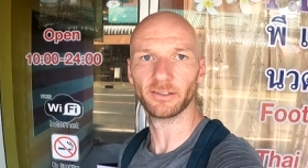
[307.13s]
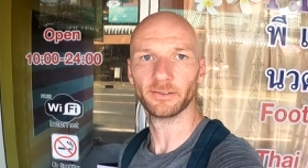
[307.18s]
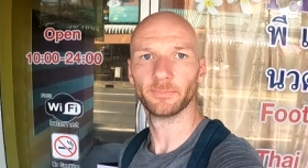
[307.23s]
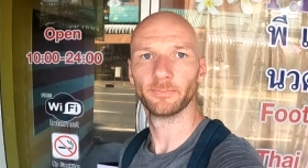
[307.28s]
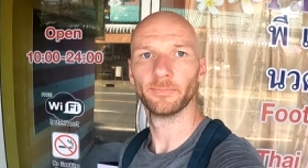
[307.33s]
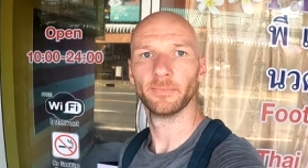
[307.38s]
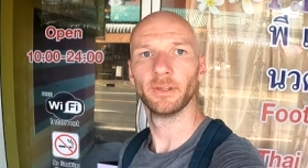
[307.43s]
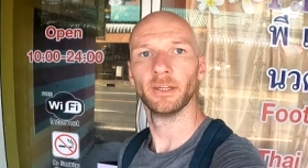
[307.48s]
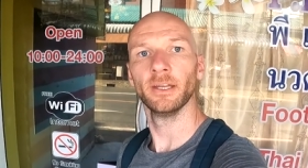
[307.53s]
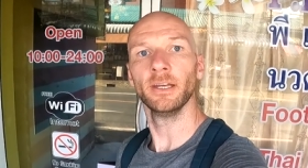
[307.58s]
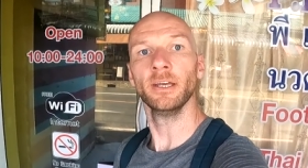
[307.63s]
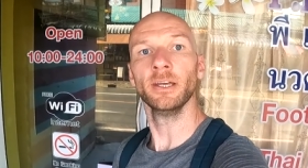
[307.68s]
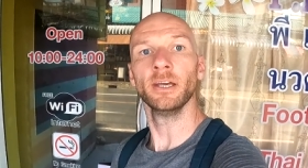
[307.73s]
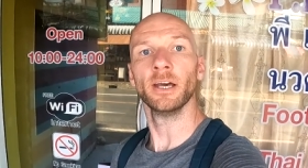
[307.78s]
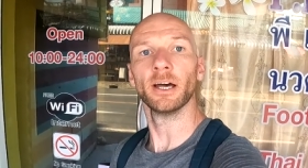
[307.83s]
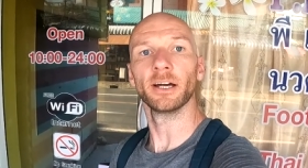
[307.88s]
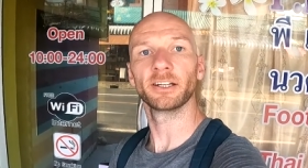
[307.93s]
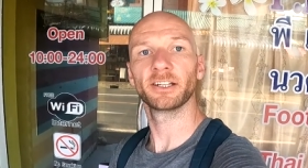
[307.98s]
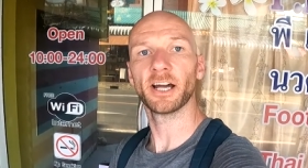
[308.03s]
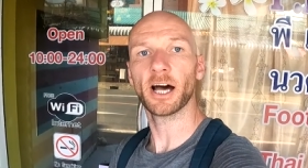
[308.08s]

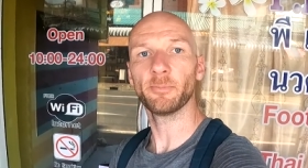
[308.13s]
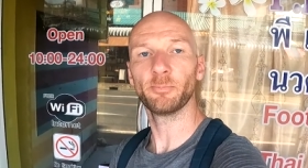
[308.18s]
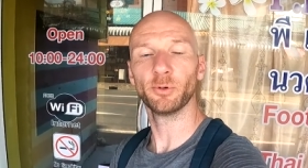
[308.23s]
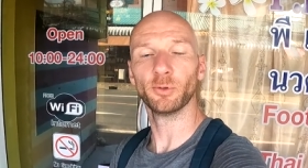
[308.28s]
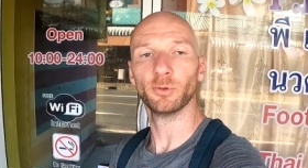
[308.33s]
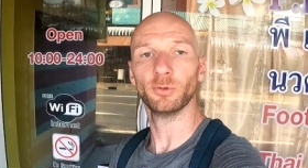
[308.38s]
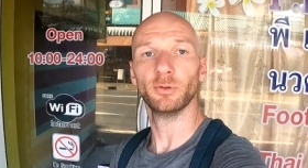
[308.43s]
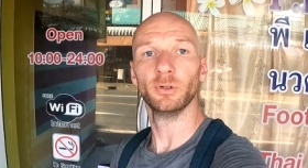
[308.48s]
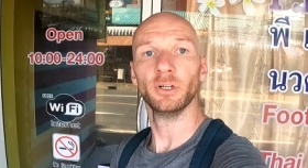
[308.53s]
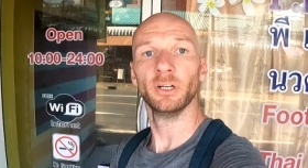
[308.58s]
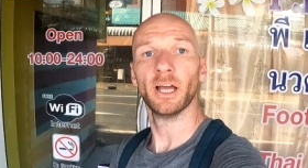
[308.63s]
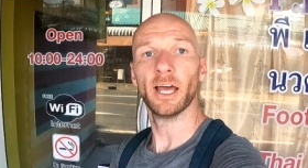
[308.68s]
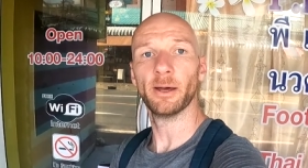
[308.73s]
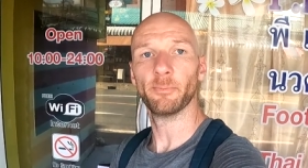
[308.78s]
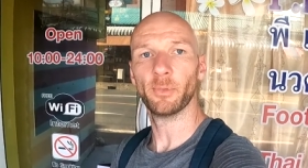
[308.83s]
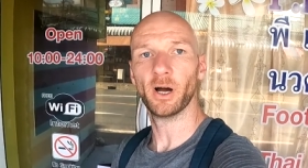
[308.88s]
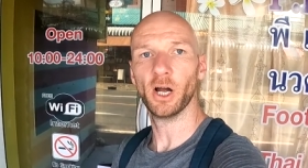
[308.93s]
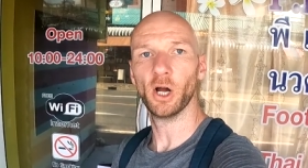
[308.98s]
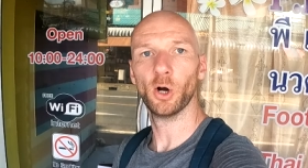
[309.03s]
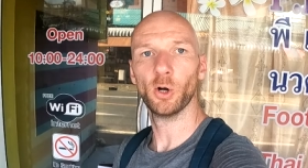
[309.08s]
A couple
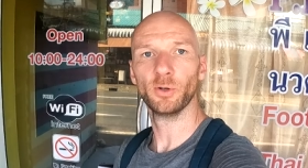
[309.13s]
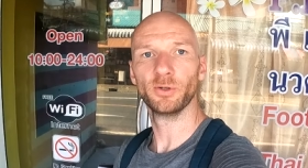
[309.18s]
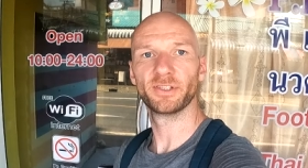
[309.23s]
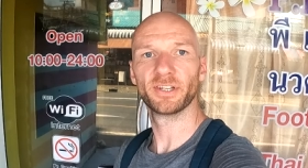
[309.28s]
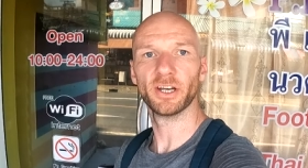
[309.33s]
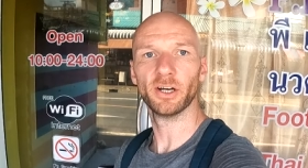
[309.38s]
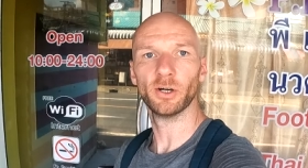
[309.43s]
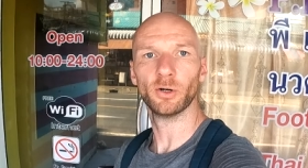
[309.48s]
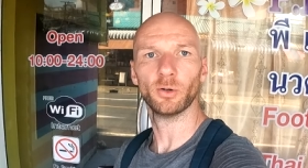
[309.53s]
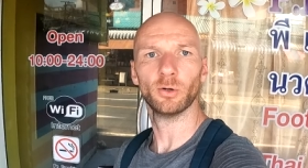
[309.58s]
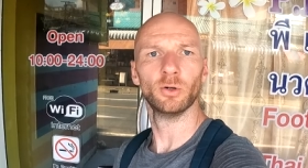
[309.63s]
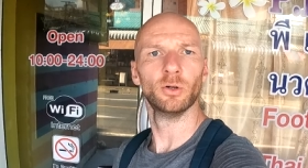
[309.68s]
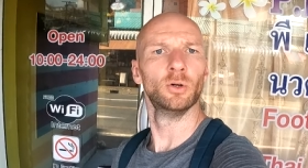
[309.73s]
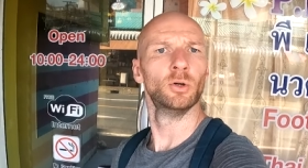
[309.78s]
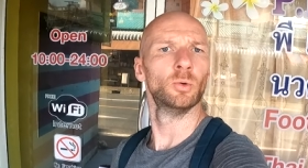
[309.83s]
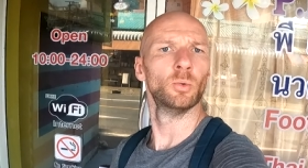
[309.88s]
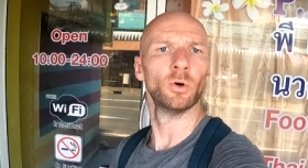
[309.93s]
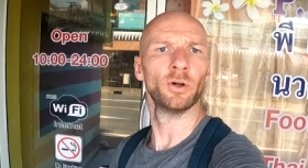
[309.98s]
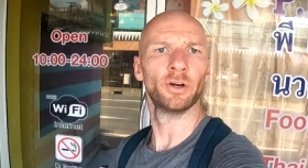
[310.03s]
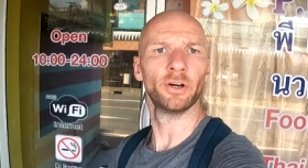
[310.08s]
at my hotel
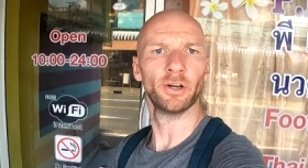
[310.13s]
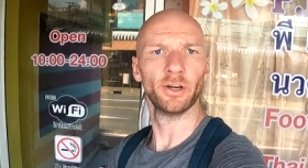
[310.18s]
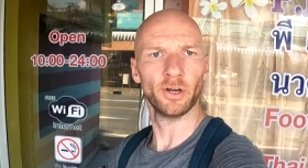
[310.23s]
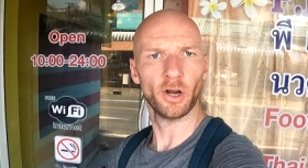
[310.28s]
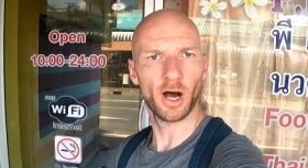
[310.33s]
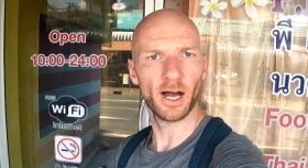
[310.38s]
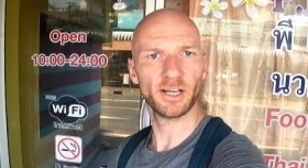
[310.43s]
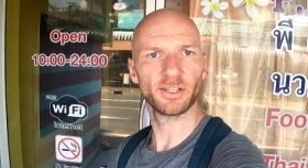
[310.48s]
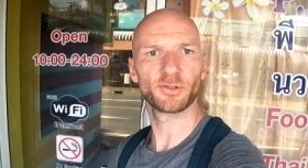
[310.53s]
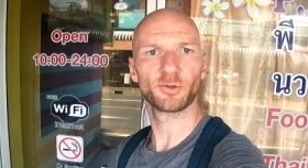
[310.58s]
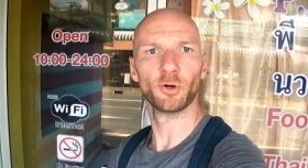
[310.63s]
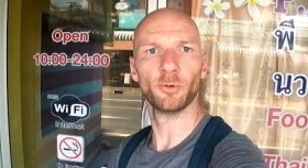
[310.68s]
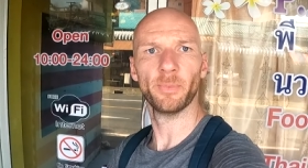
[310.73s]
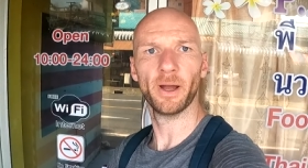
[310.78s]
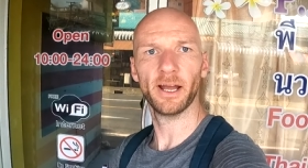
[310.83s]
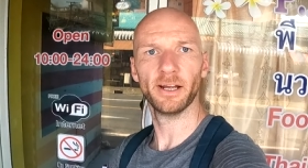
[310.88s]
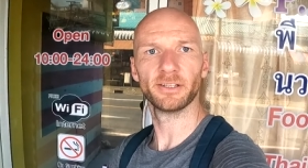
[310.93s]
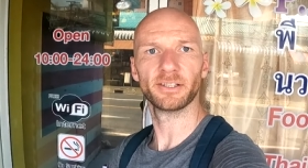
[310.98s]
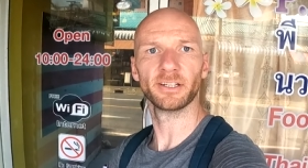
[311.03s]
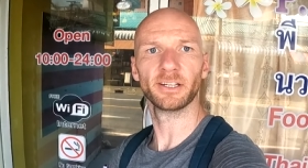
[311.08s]
wanted a nice
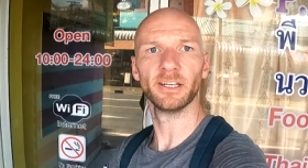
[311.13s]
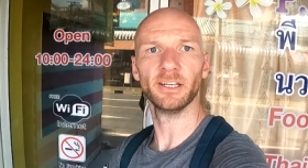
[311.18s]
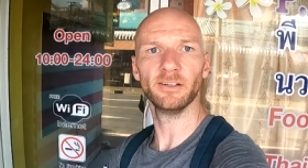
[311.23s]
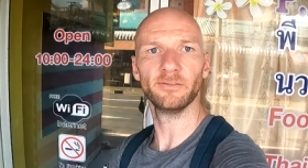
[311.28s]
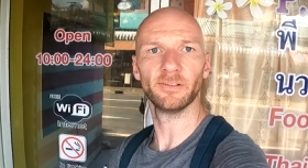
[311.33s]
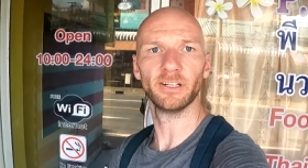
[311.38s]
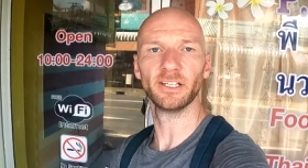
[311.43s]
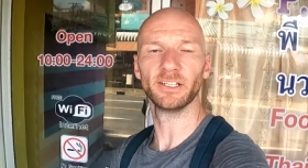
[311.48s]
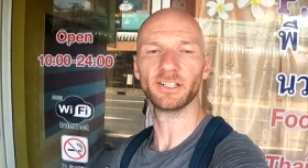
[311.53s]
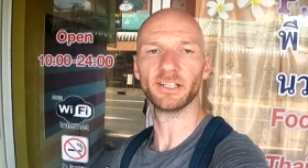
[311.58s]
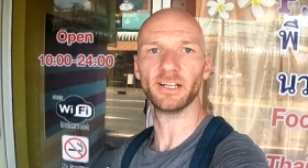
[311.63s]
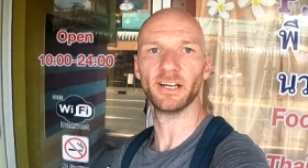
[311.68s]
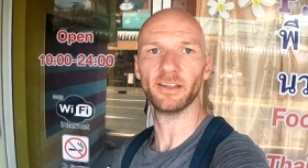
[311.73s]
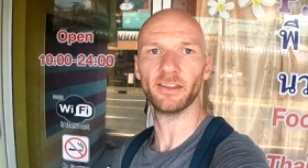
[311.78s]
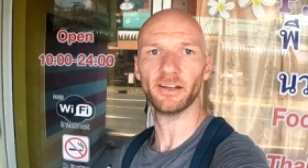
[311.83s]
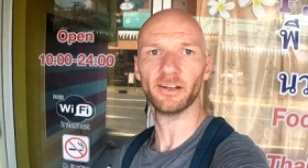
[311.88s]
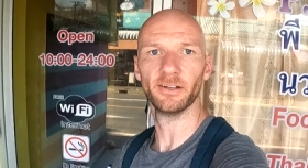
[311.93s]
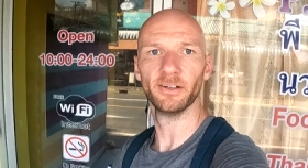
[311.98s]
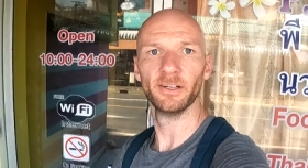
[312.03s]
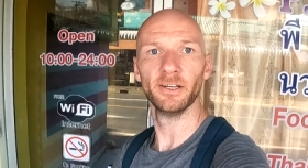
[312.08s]
romantic evening
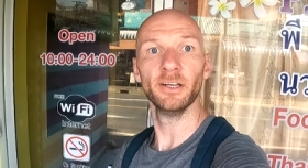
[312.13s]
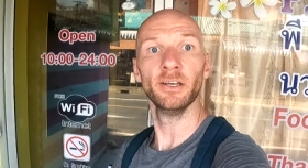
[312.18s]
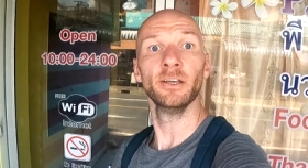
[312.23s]
together.